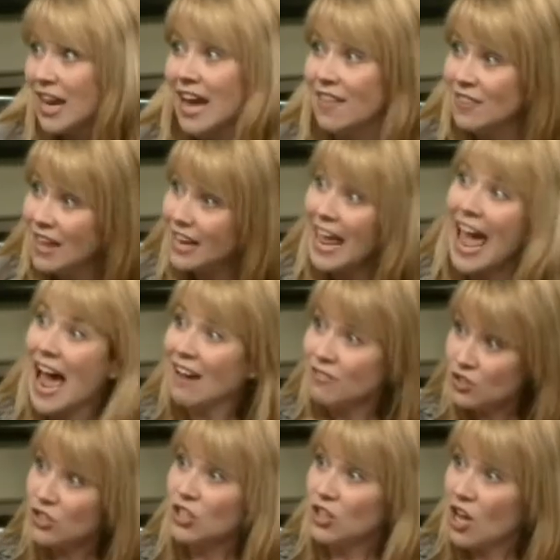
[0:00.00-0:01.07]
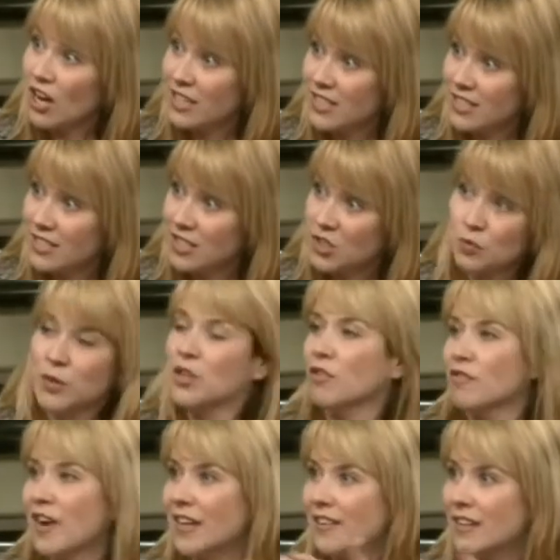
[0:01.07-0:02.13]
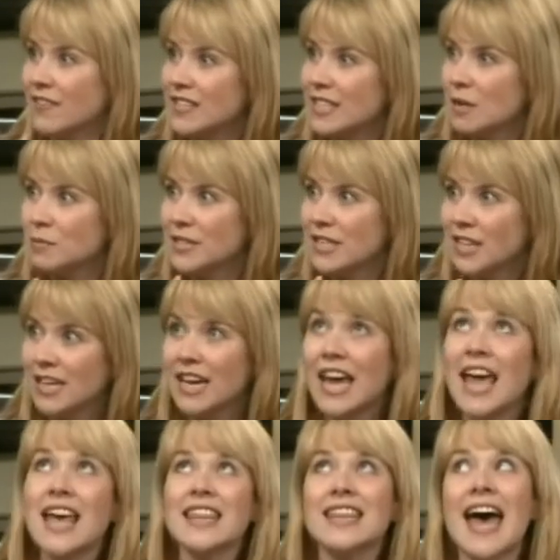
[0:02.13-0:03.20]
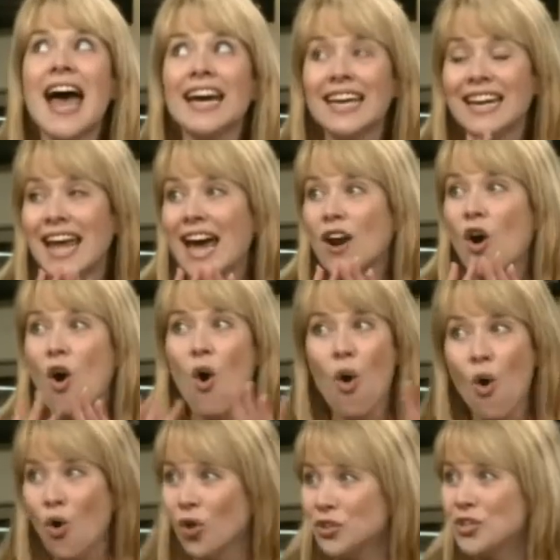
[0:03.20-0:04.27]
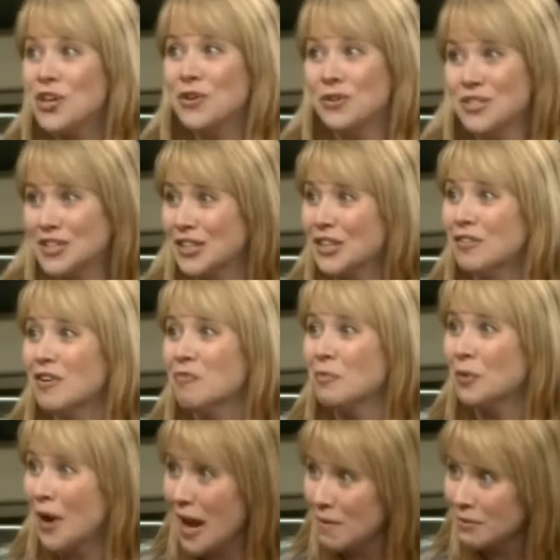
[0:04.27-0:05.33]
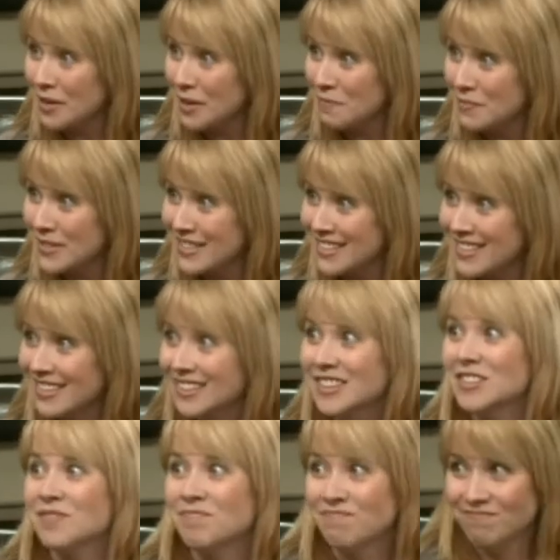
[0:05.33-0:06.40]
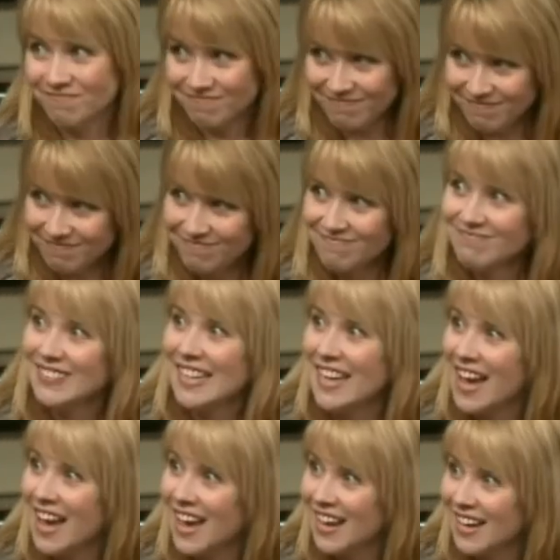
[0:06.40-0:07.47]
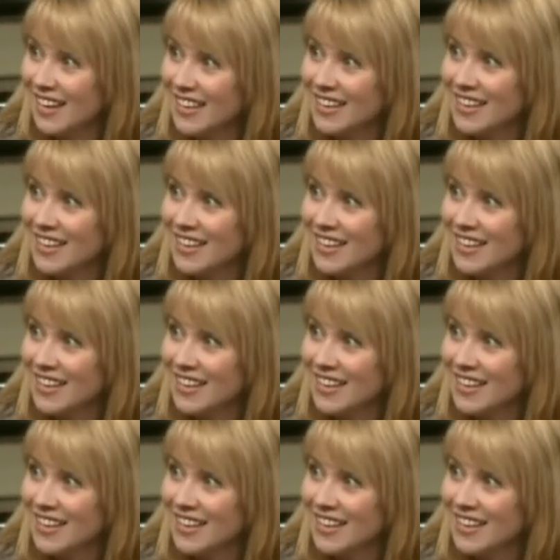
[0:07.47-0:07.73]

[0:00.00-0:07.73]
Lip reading: And then after the long distance, when you're finally in the same city, that can add a whole new slew of problems. I mean, everything changes, the whole dynamic.